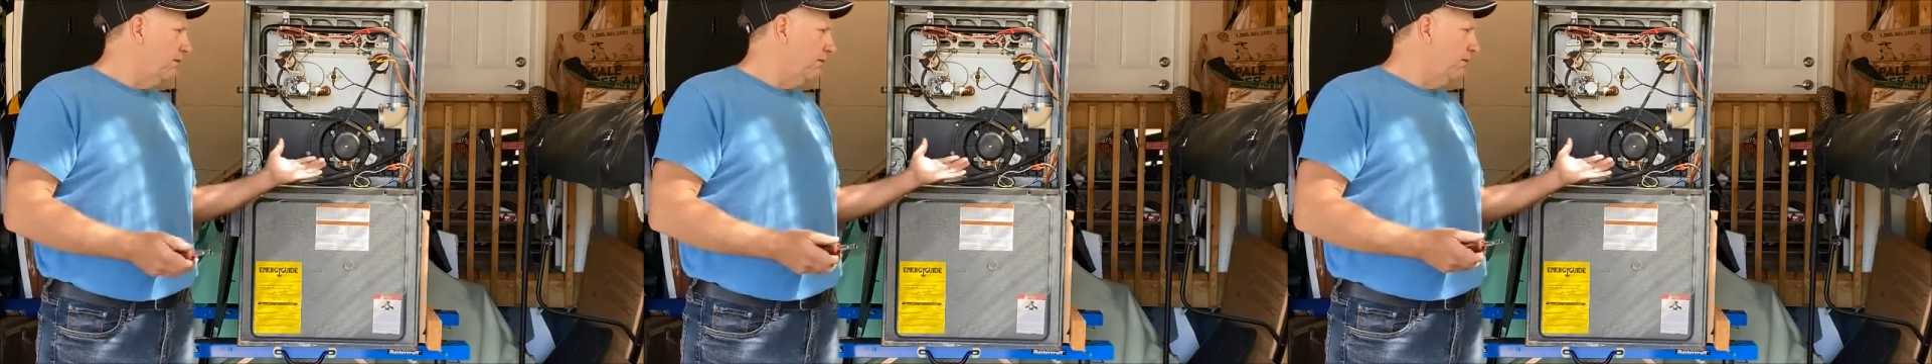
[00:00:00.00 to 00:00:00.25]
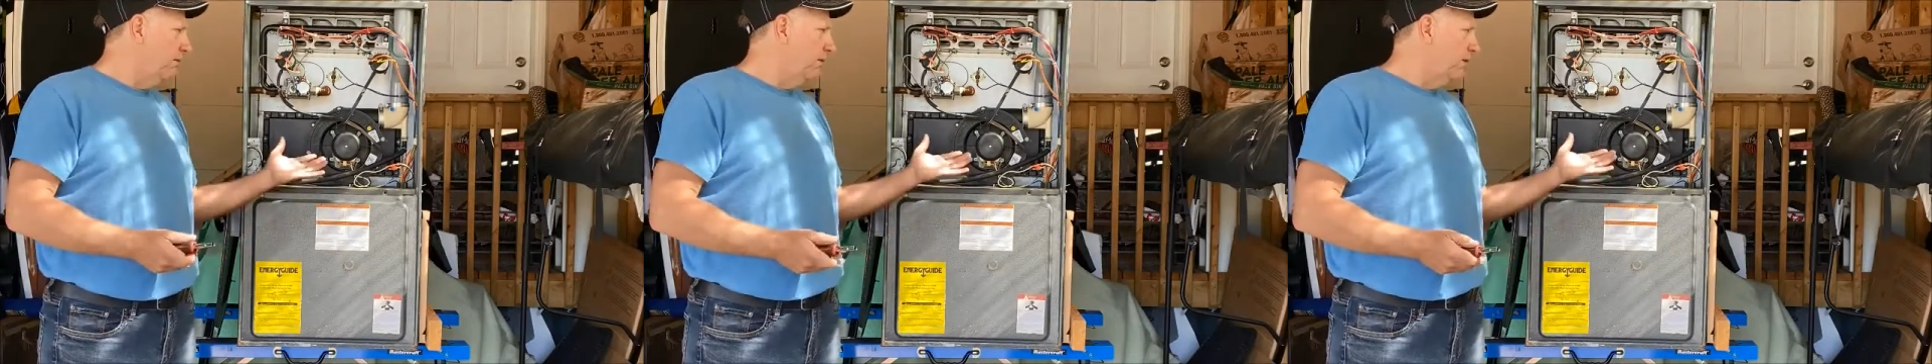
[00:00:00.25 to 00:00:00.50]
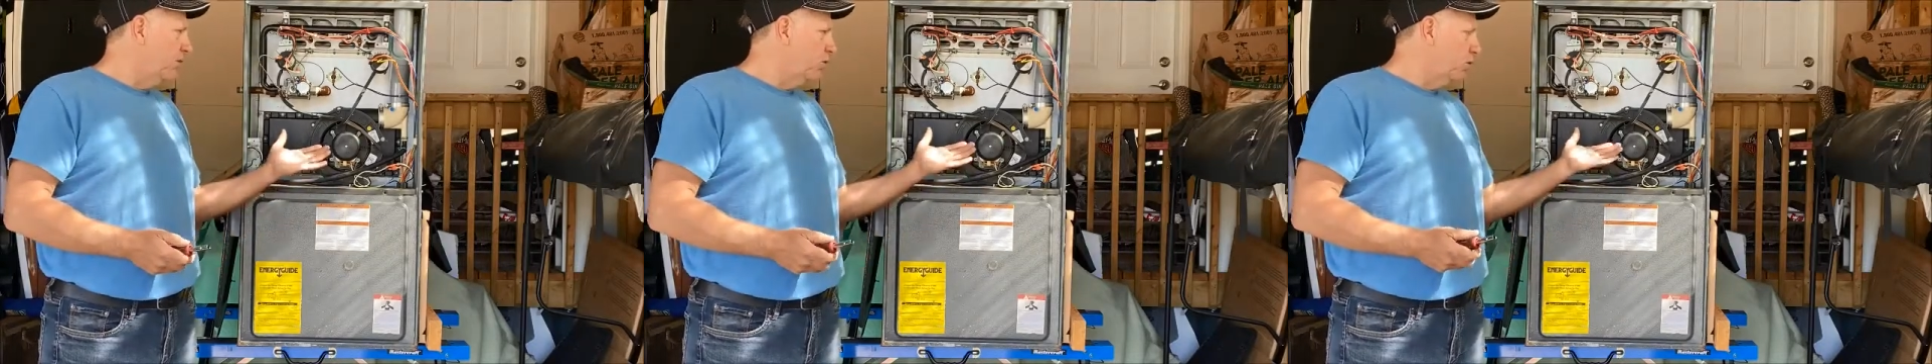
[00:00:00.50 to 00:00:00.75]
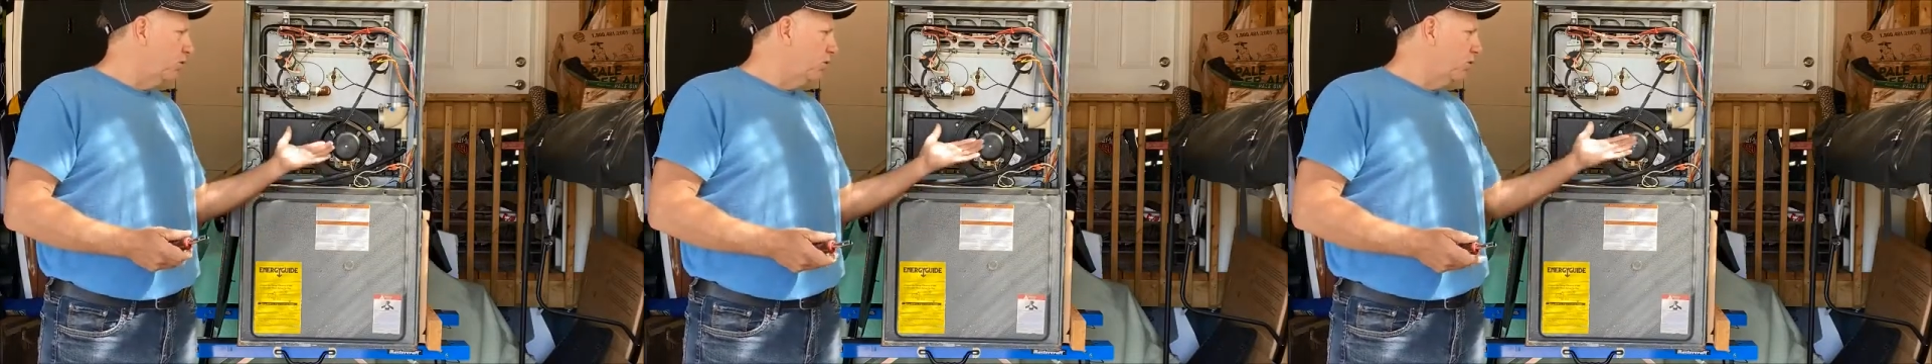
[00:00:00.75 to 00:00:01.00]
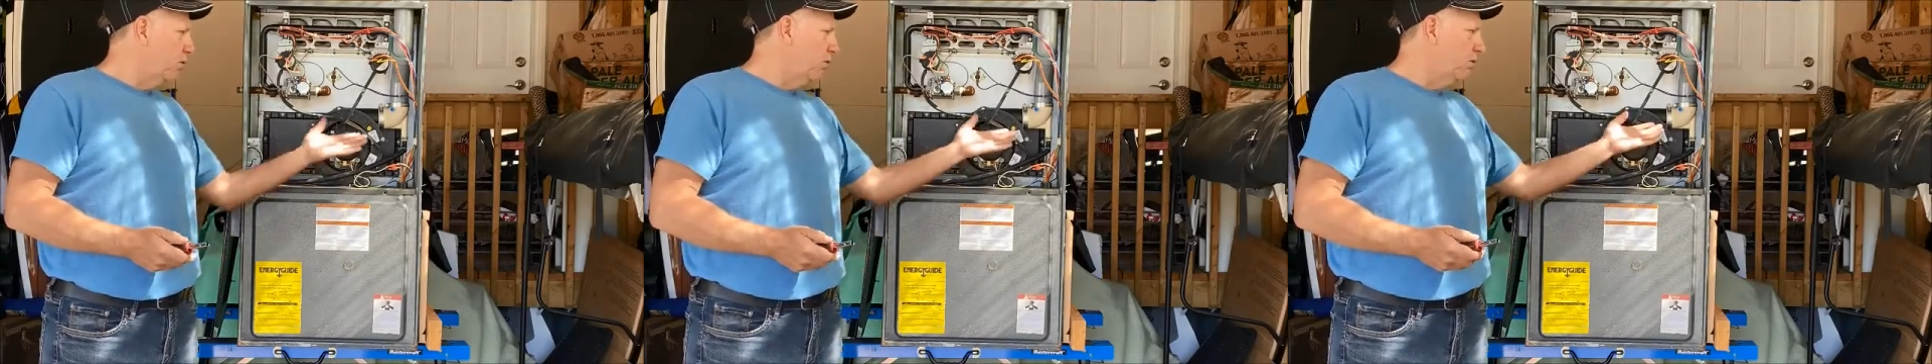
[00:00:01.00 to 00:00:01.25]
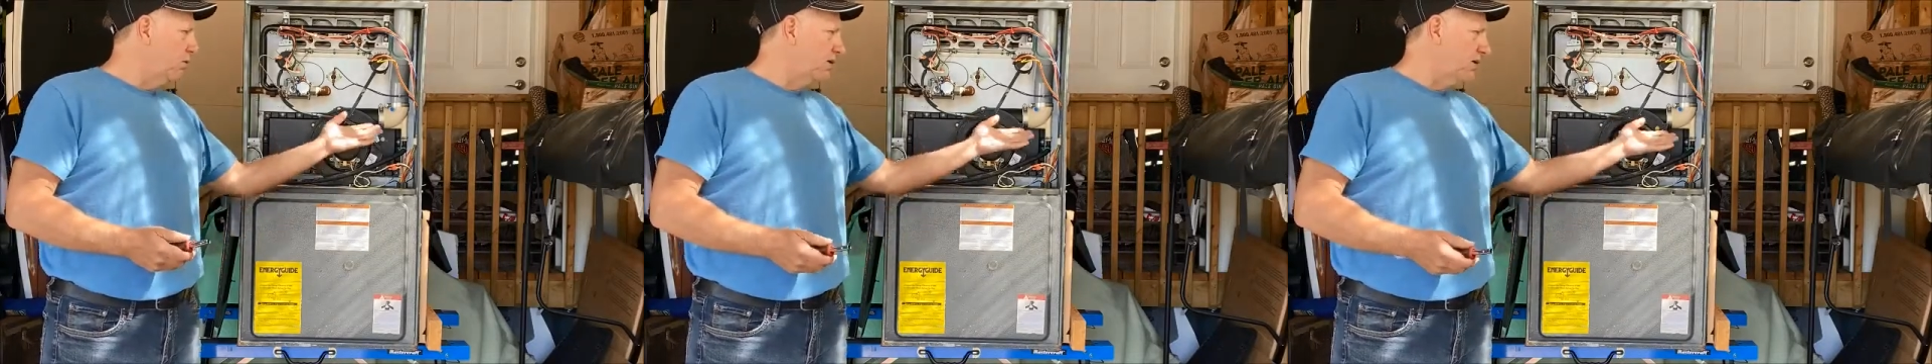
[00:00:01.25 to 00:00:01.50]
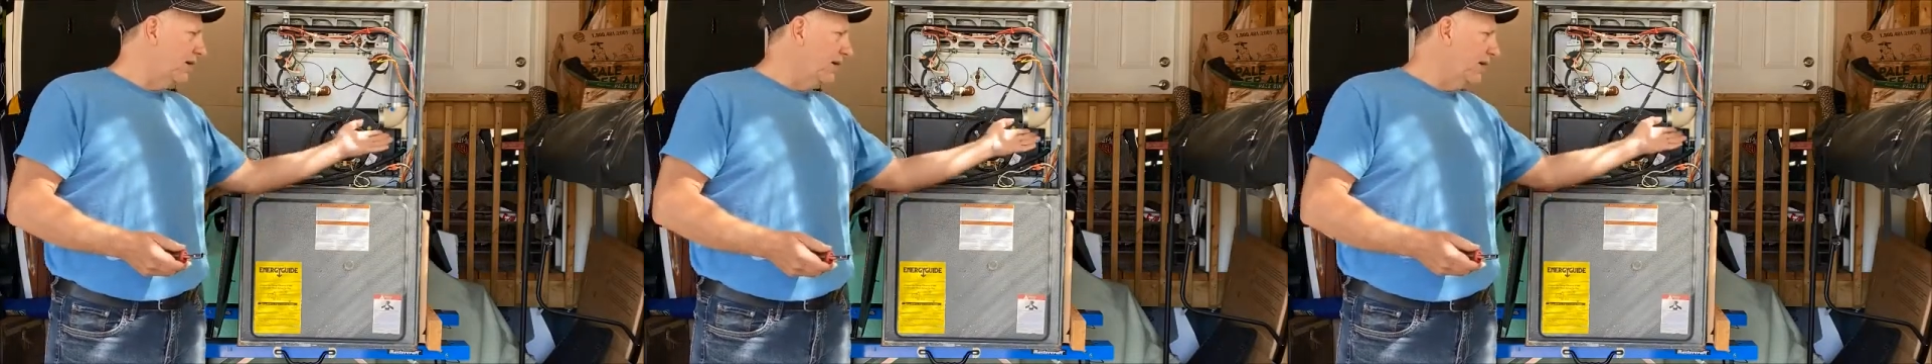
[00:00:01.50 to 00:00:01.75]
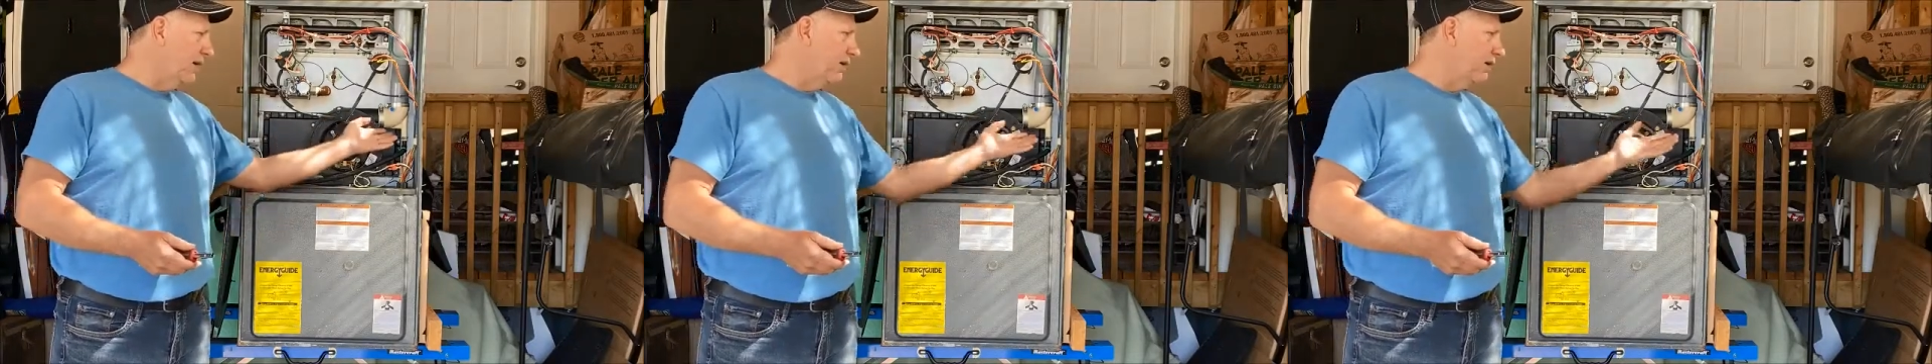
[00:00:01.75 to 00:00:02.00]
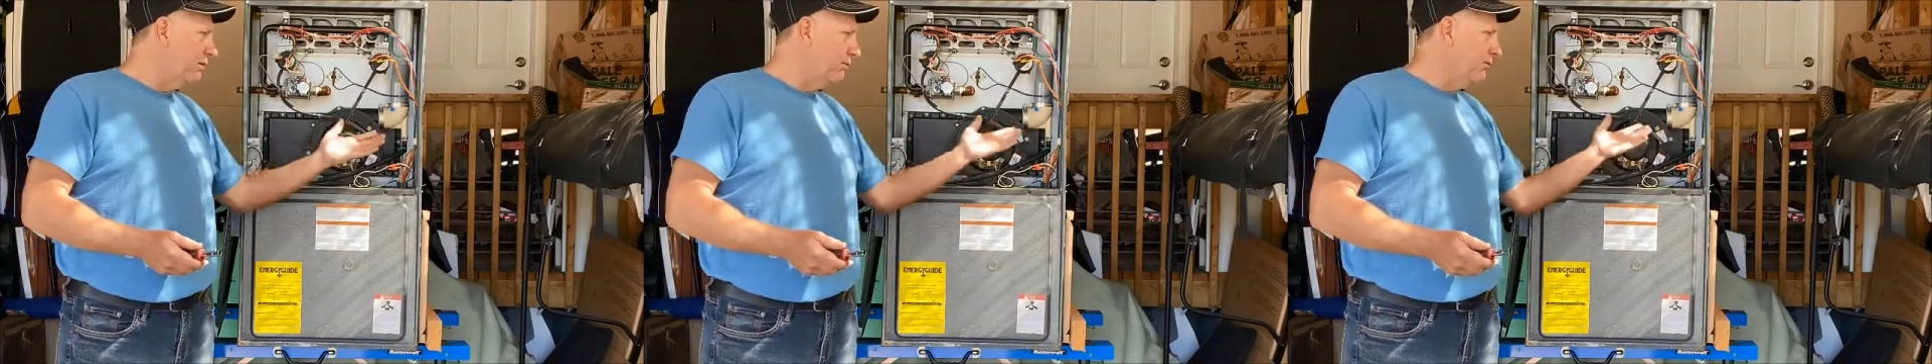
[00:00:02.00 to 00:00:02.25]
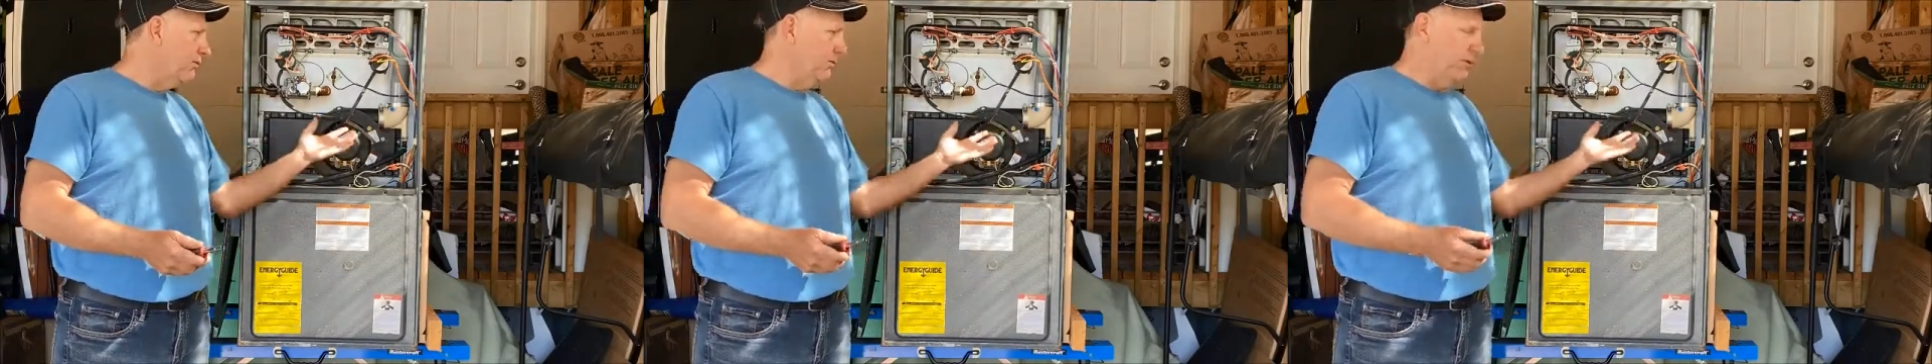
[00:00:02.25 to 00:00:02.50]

visual sign of,